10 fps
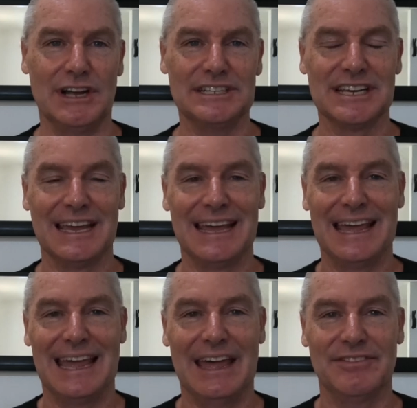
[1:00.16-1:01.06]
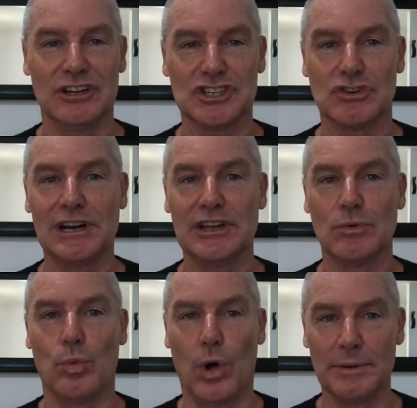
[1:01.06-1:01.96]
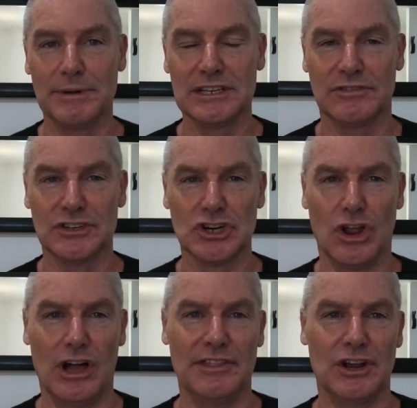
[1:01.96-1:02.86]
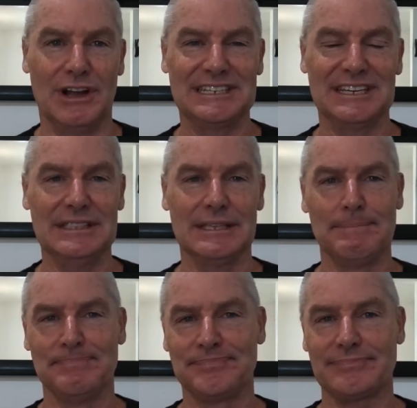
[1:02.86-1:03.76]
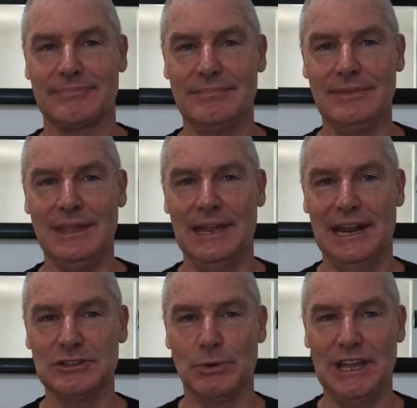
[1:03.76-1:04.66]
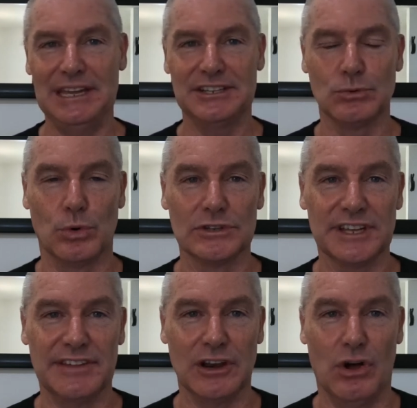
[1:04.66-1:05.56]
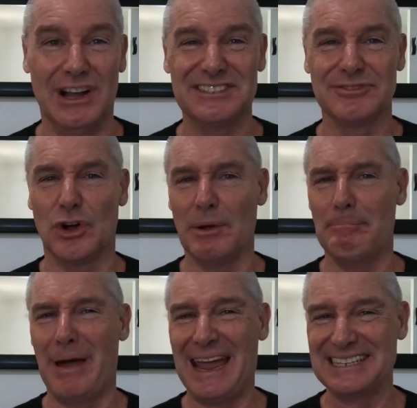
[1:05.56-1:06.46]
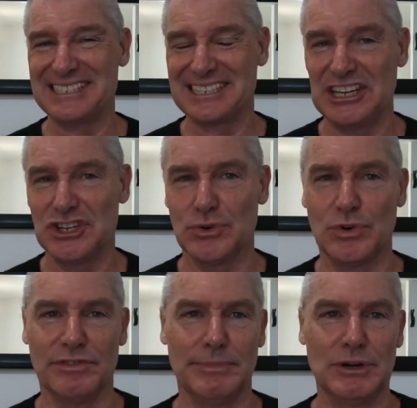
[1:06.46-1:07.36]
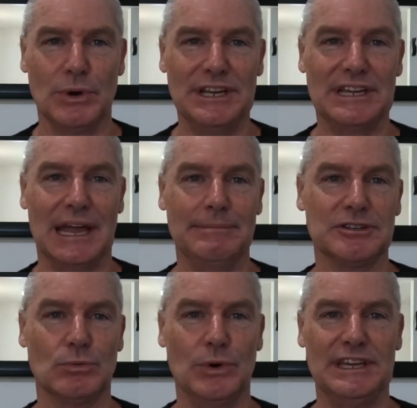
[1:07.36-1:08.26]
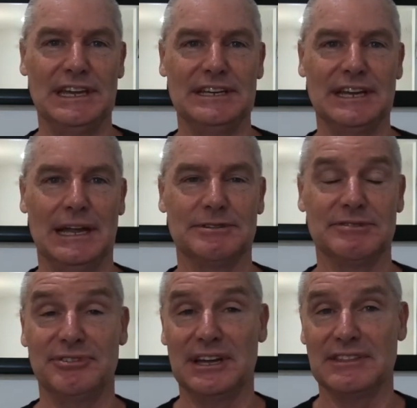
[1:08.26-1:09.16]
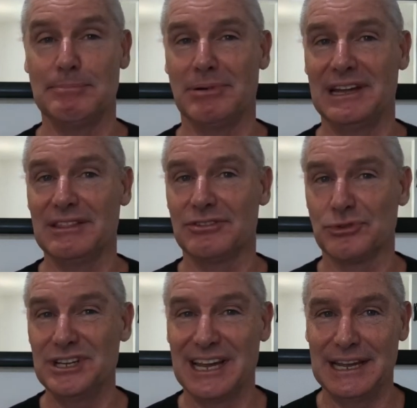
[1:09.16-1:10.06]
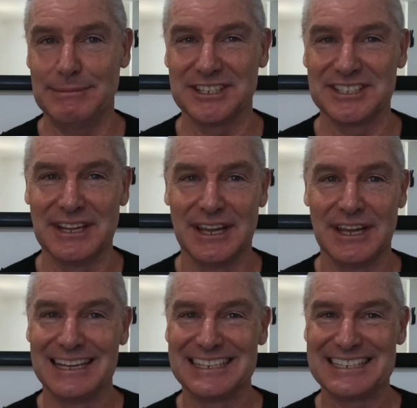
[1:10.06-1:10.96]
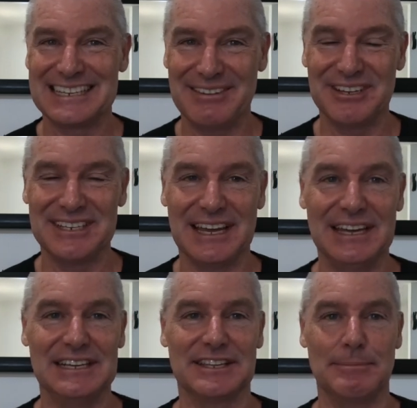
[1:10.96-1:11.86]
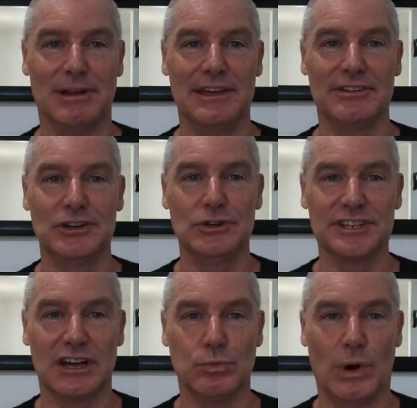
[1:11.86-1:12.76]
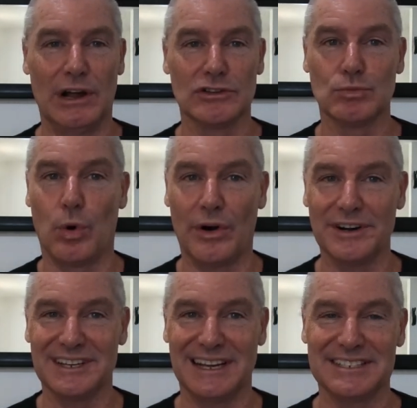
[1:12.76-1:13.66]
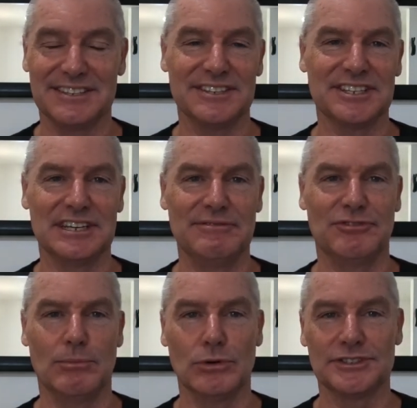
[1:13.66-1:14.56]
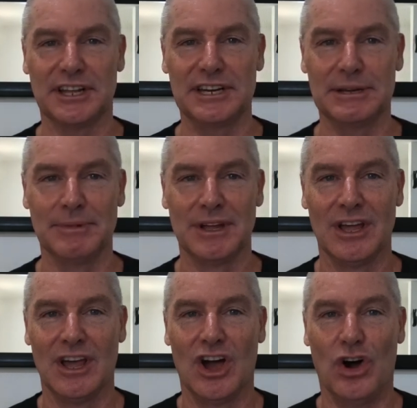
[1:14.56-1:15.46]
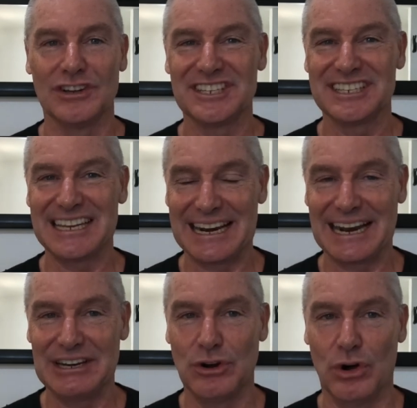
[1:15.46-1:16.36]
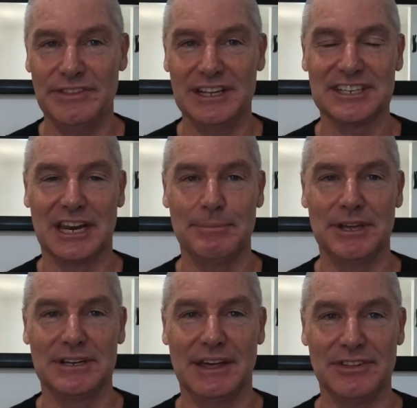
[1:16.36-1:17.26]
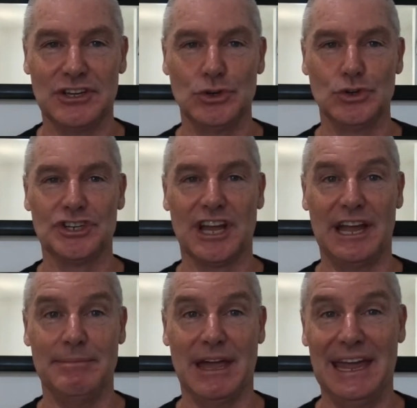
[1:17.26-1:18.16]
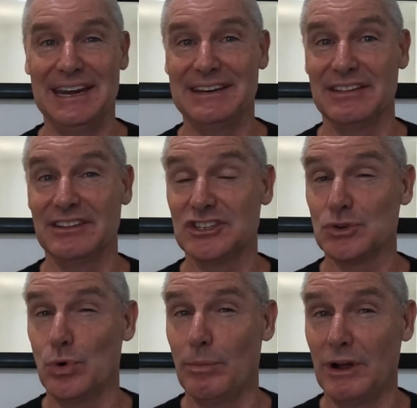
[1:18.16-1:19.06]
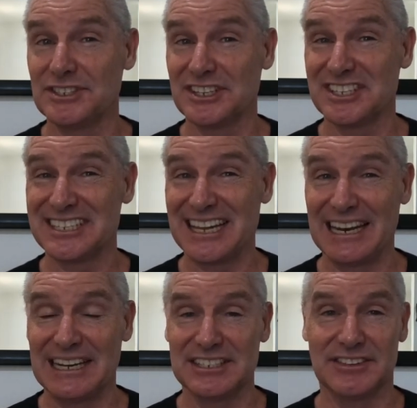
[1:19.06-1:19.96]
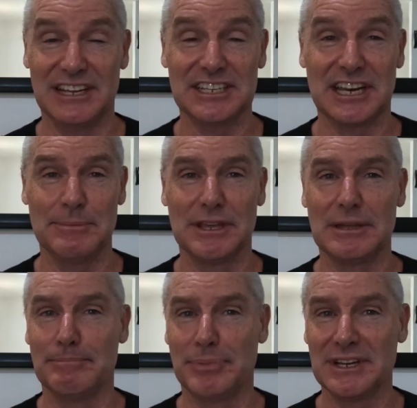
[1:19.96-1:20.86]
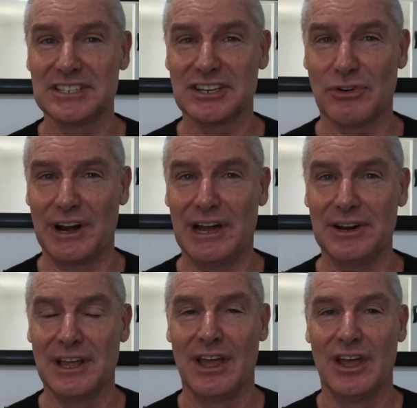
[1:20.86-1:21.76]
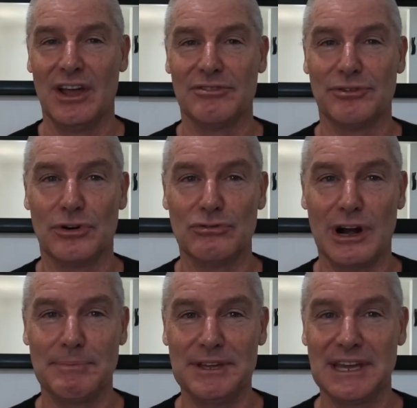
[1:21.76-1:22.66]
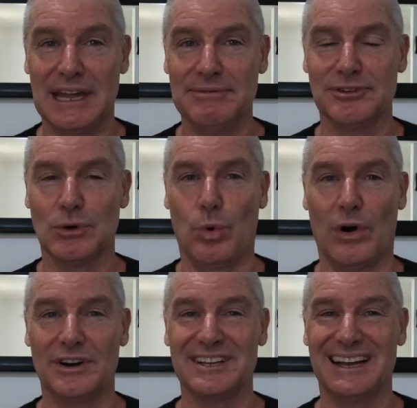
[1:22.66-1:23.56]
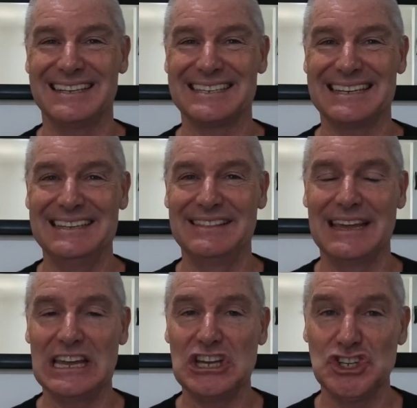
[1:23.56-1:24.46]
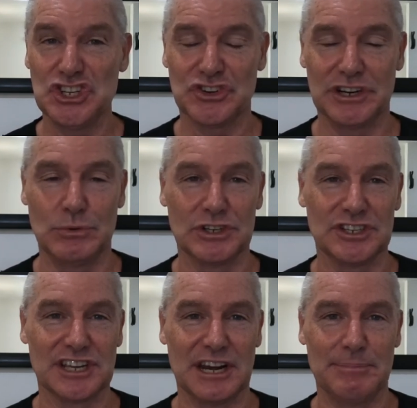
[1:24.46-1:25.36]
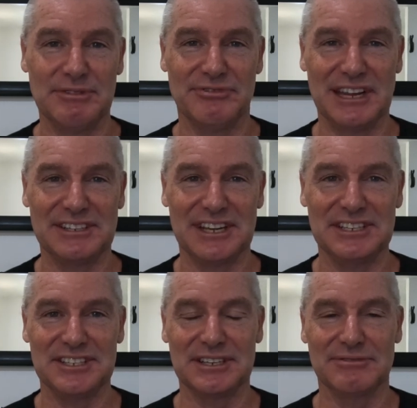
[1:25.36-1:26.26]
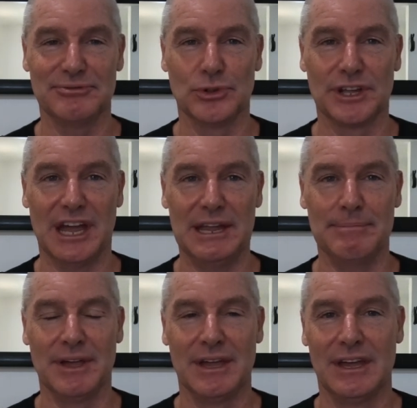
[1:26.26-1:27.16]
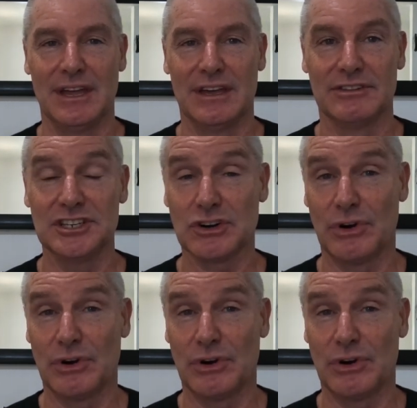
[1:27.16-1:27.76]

Lions and the Australian Wallabies on July the 19th. And as we head towards that, the Lions have got a packed schedule of midweek games and weekend games. In fact, they're playing 3 games in 7 days. They play the New South Wales Waratahs at the Sydney Football Stadium on Saturday night. That's going to be another huge game, and it's almost a sellout. So that's going to be the biggest crowd for a rugby game for the Waratahs in their history, which is going to be fantastic for the game. This